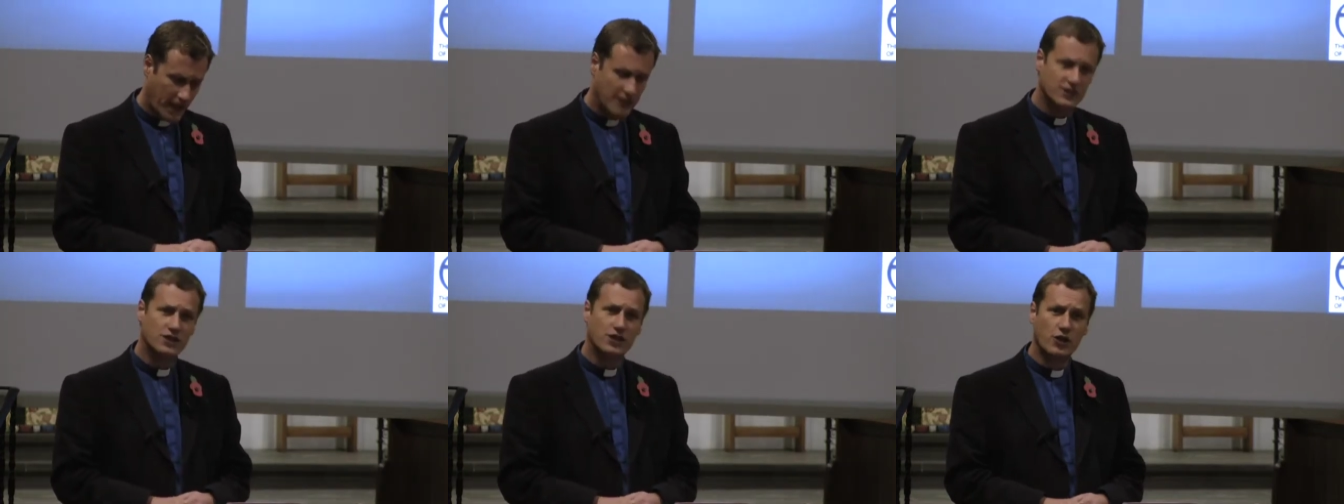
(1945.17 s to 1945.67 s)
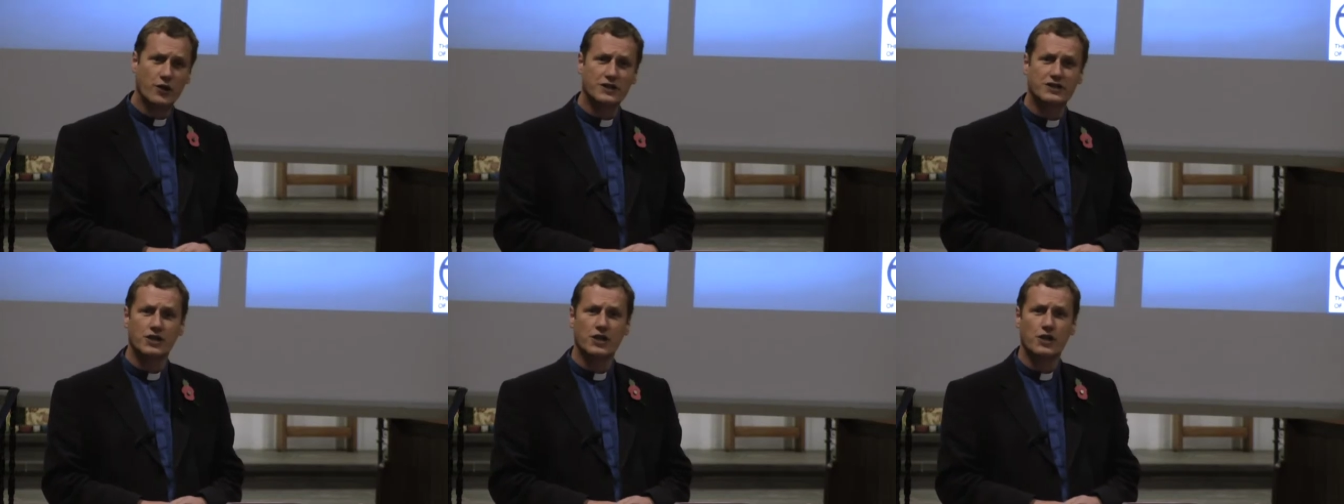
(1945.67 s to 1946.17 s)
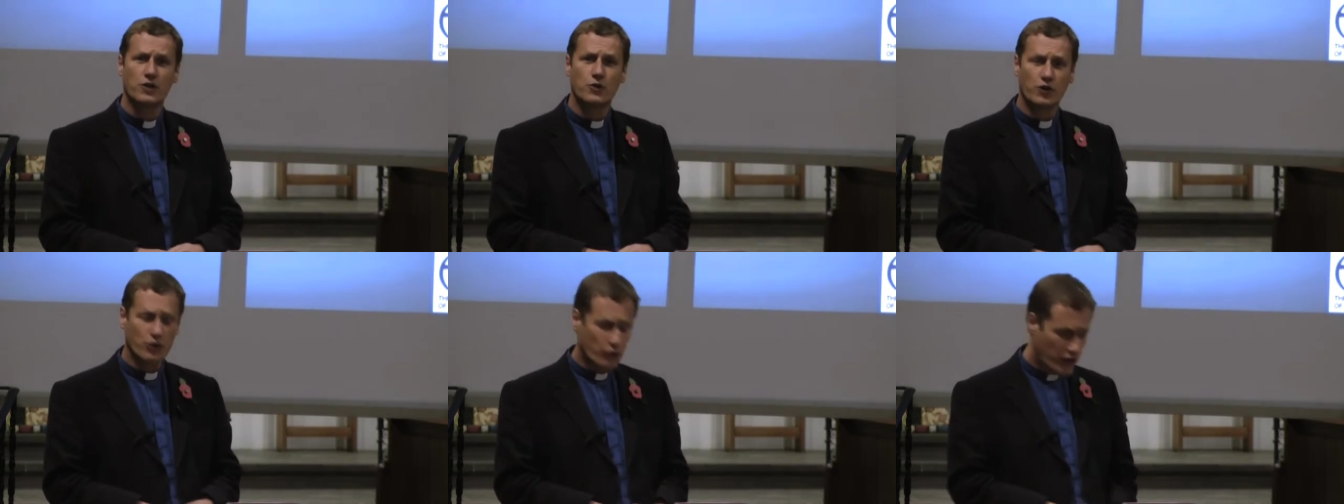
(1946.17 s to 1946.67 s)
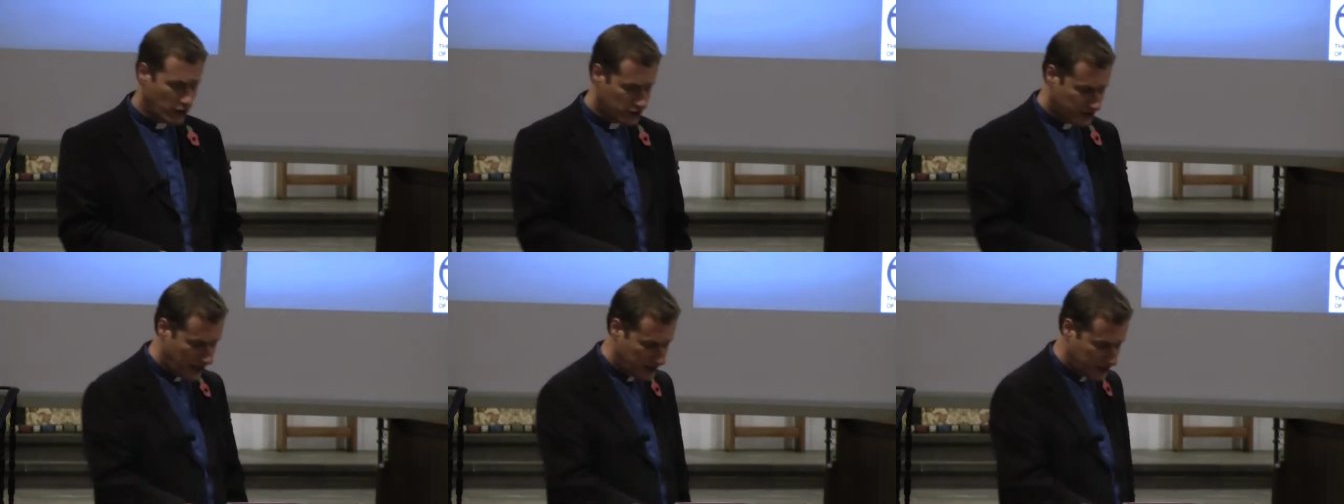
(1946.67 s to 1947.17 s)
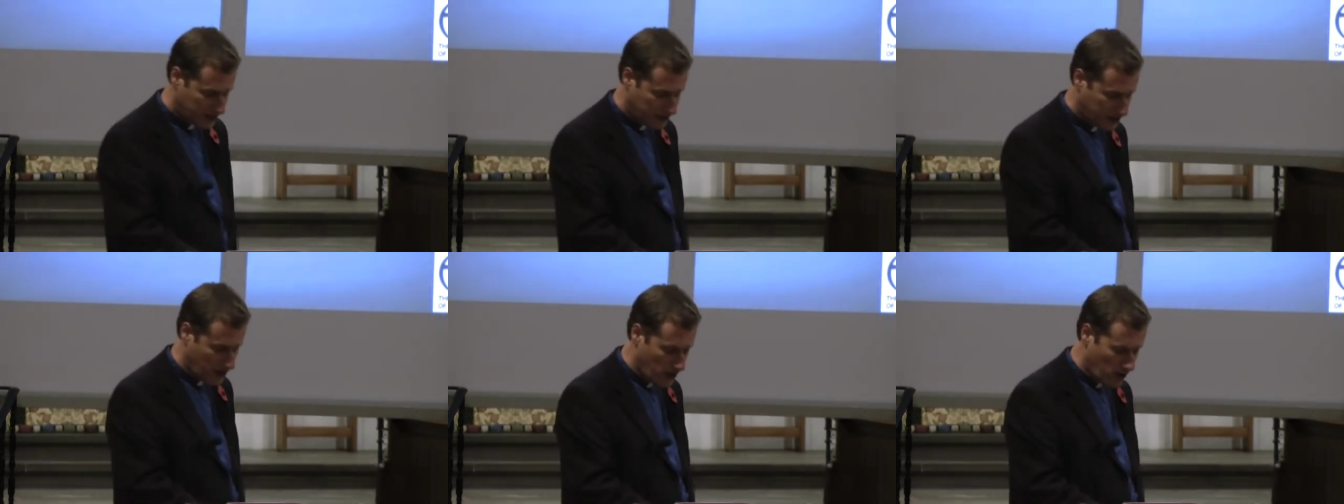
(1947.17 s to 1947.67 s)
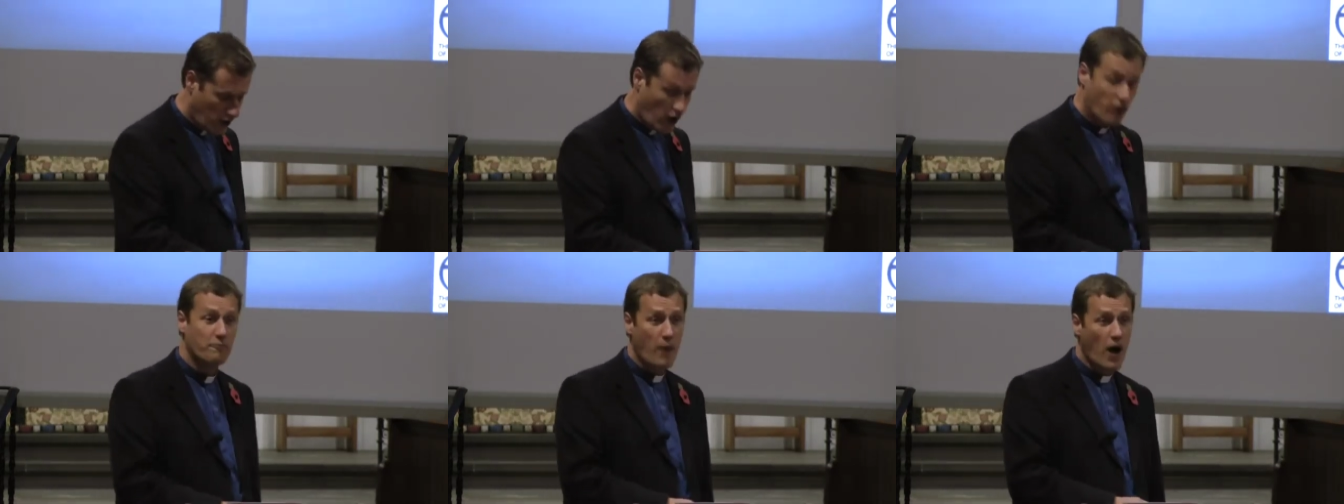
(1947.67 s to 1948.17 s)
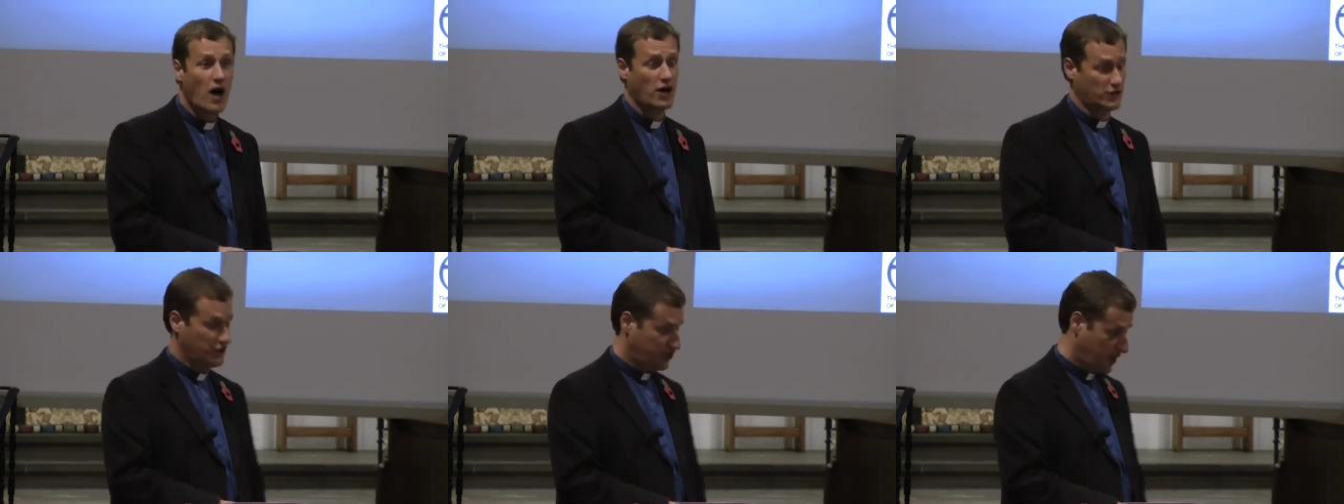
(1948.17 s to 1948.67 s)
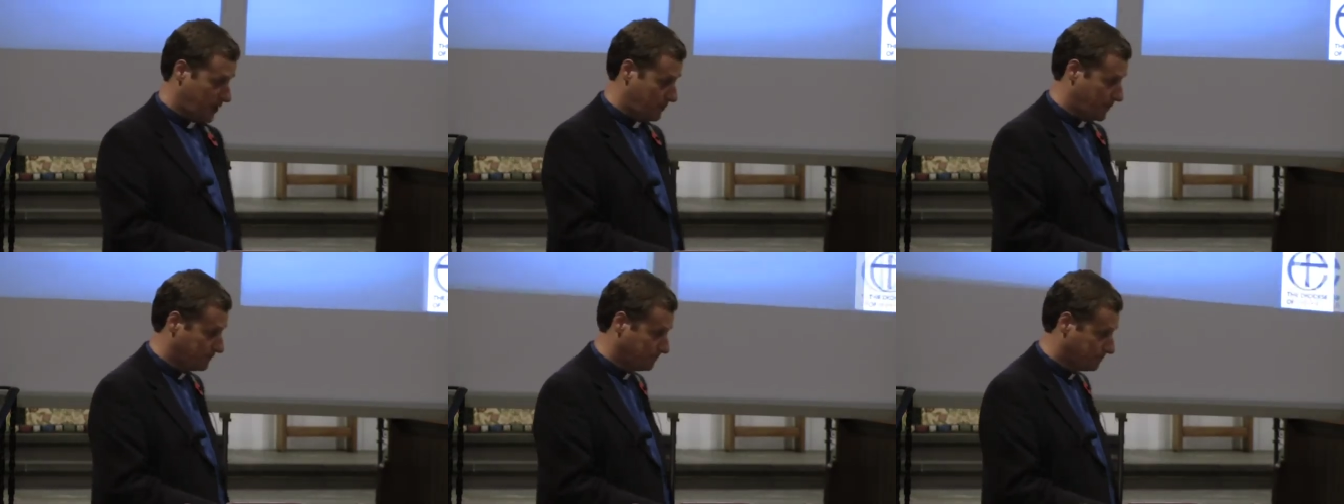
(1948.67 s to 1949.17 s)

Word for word: is to do it with a real sense of partnership.